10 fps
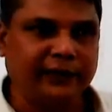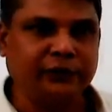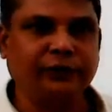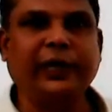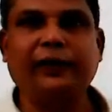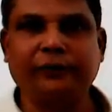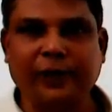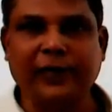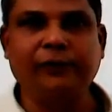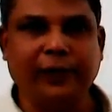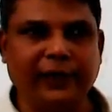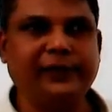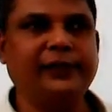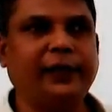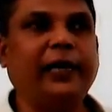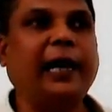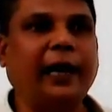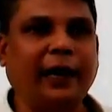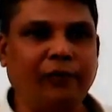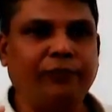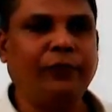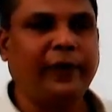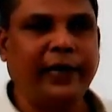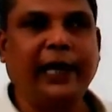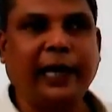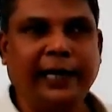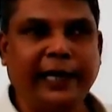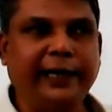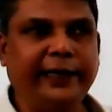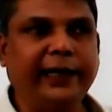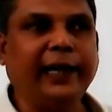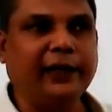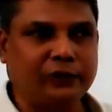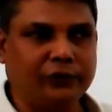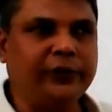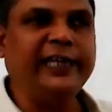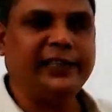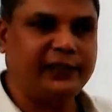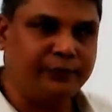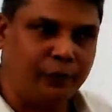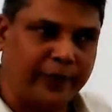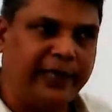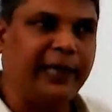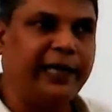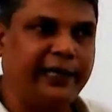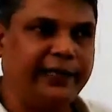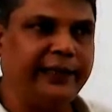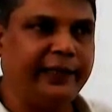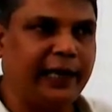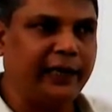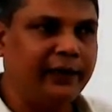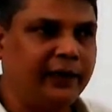So that one is the how to provide an identity card. So DSS is providing identity card.